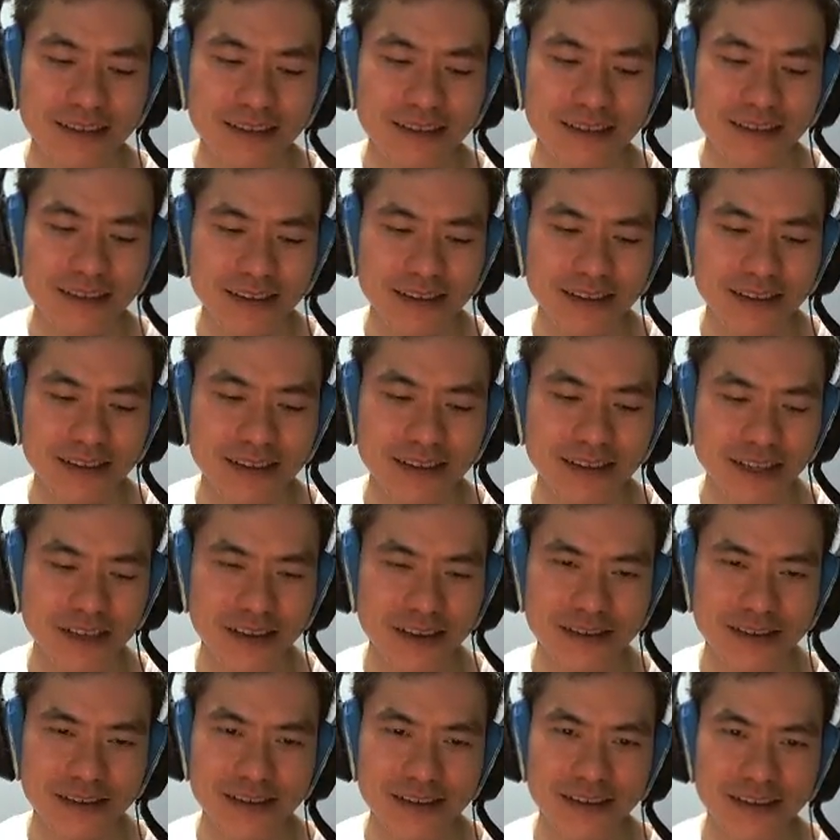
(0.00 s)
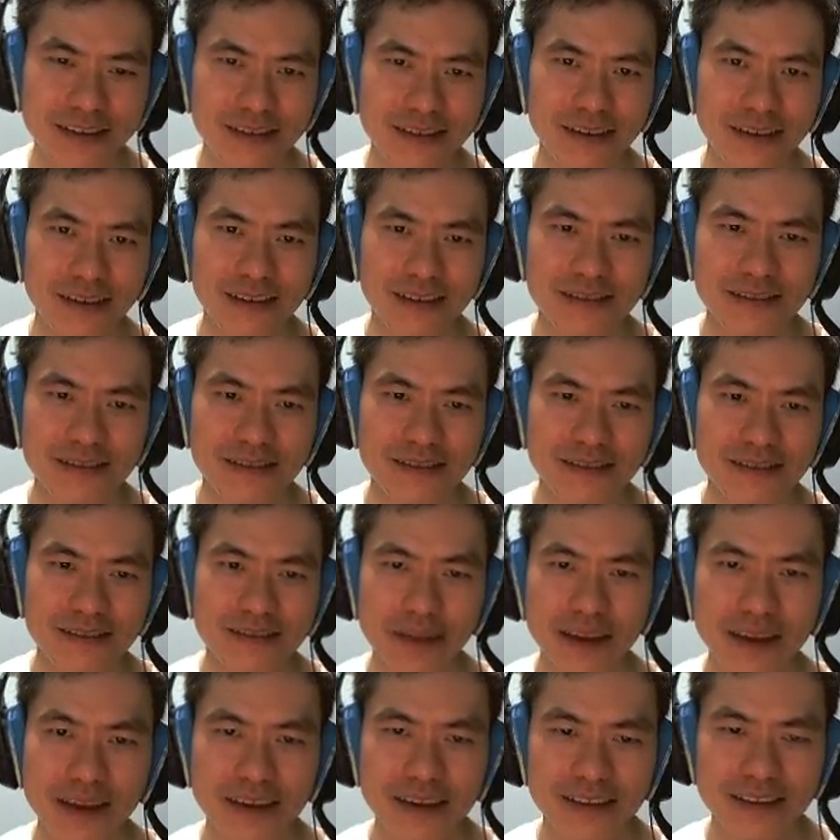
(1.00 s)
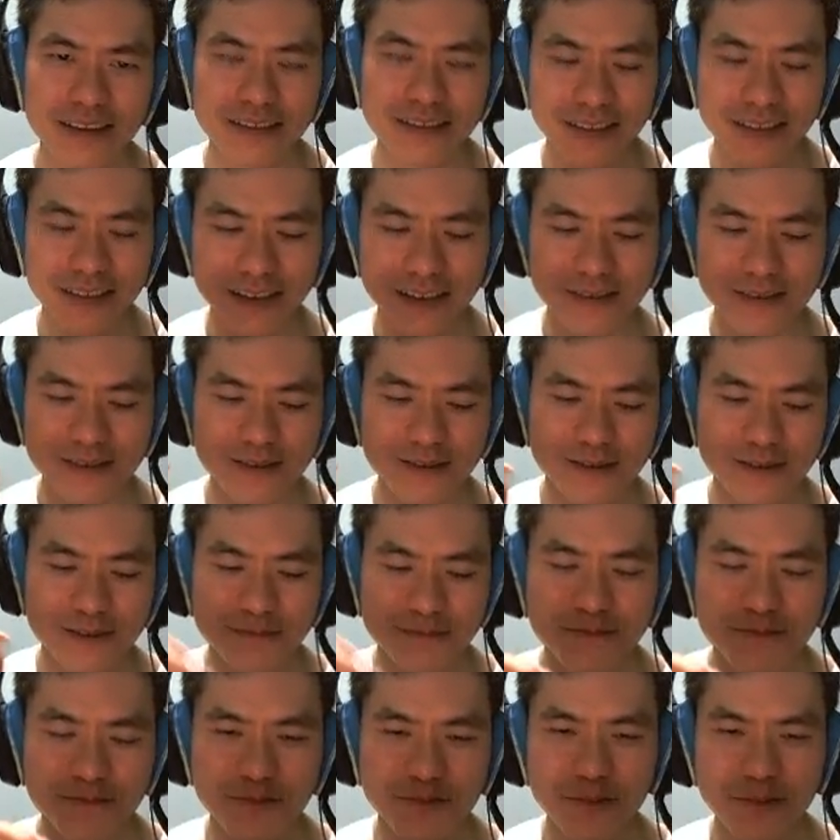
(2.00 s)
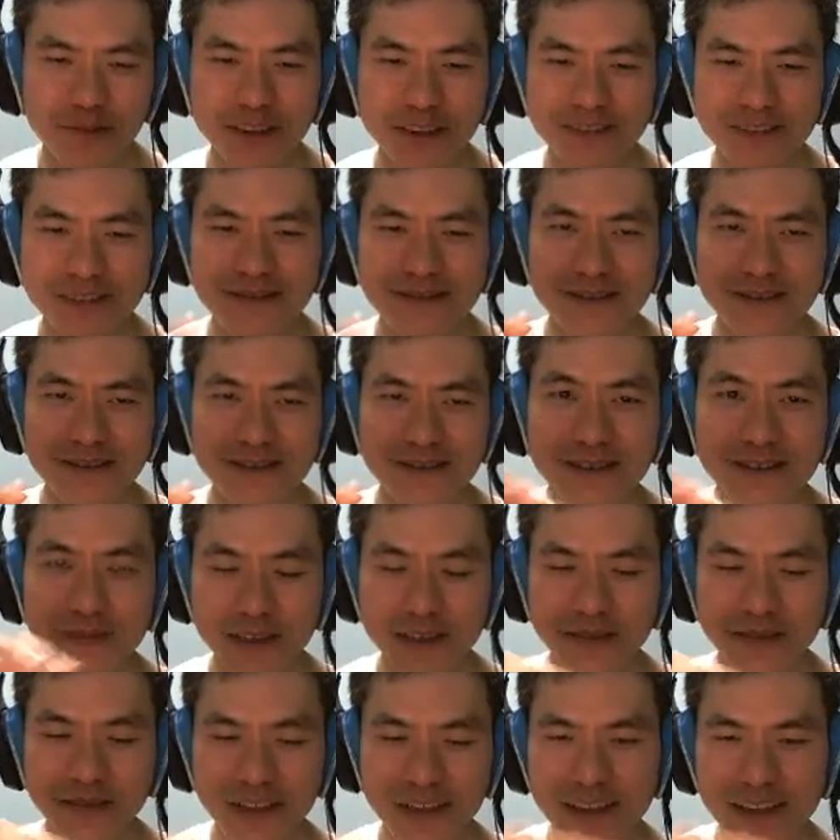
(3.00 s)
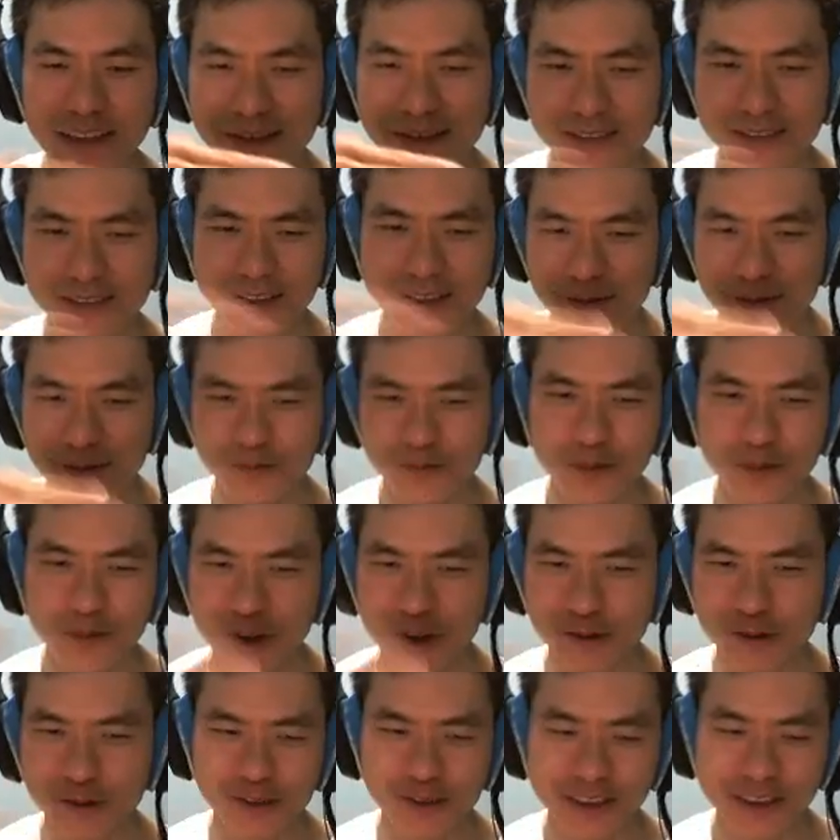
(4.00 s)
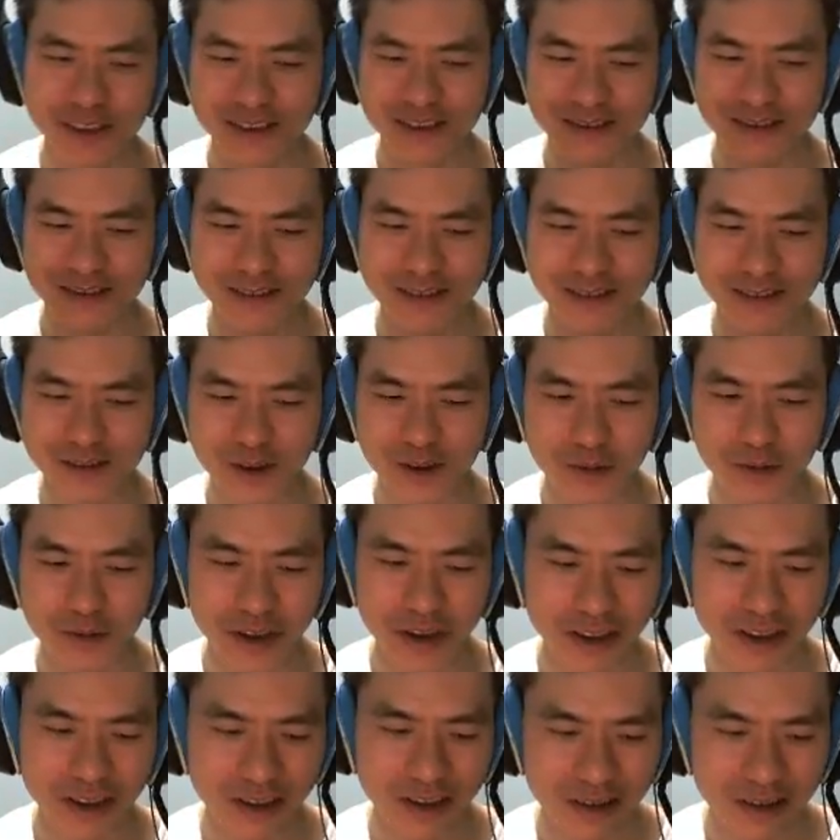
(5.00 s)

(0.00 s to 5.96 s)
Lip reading: the engineers at that hit they specifically just reduced the drop rate.